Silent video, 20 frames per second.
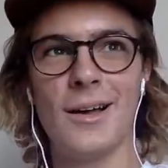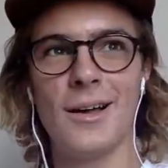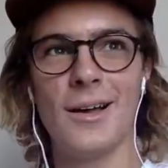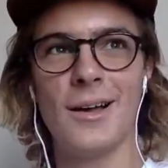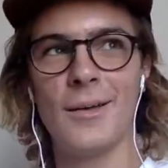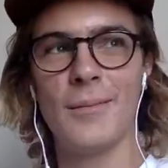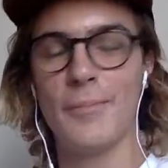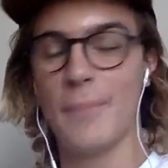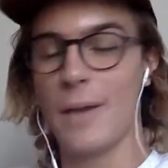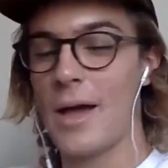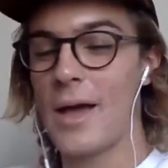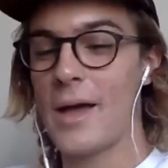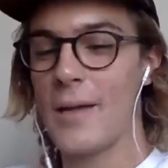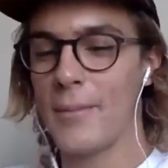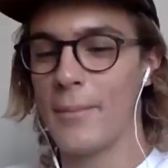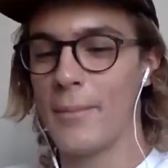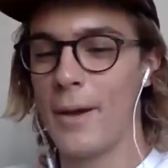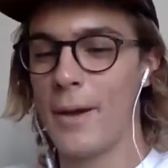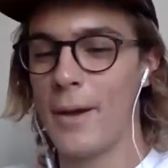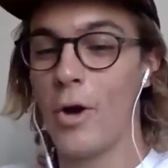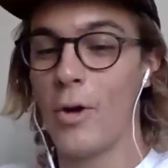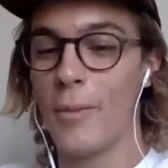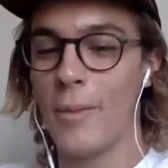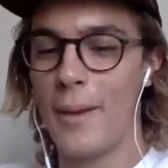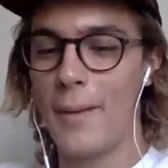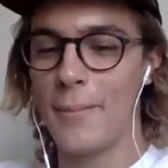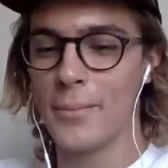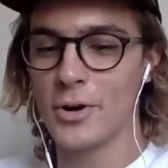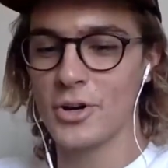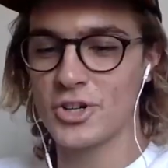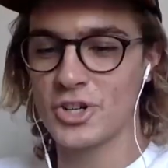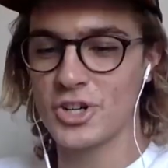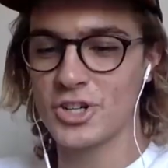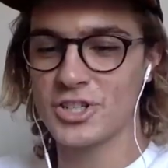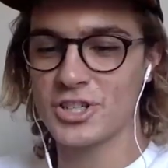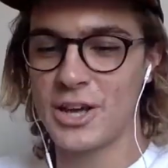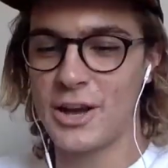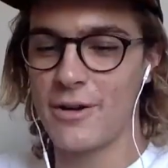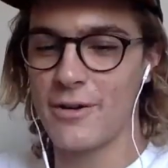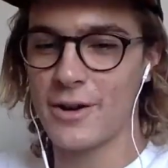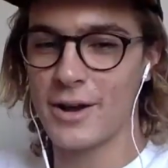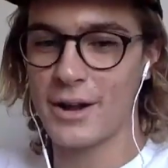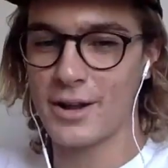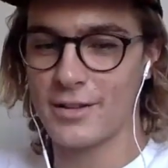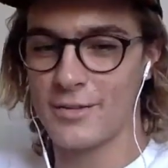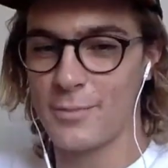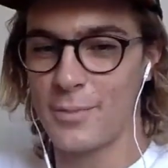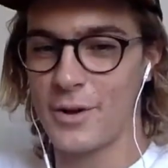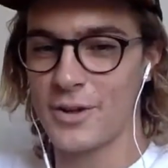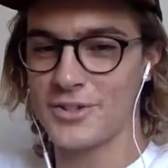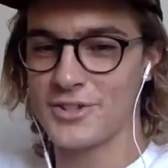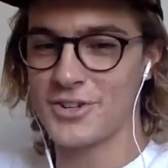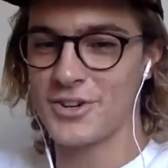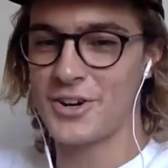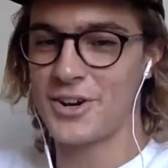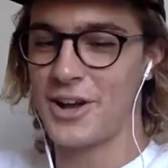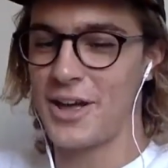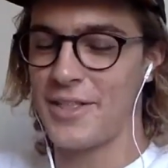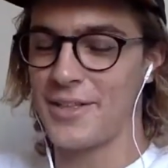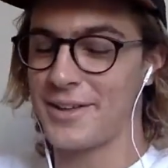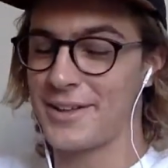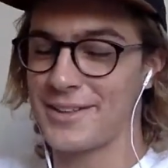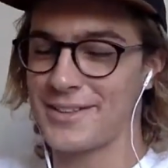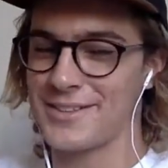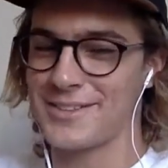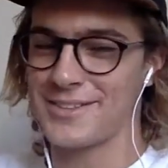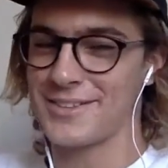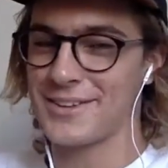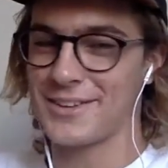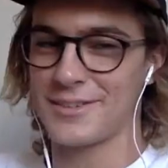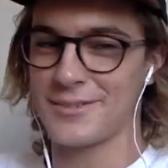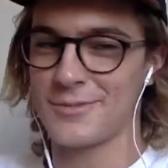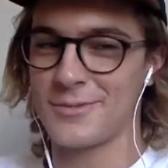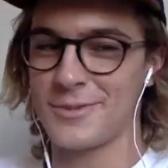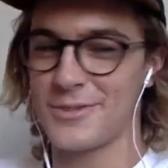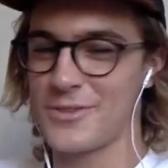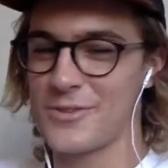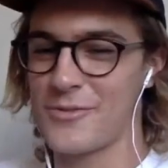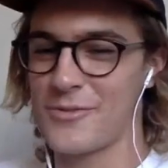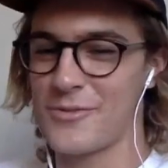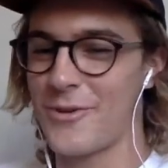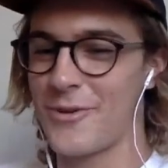Matt Bridgers, How I Got Sponsored. I think it's the sickest one so far.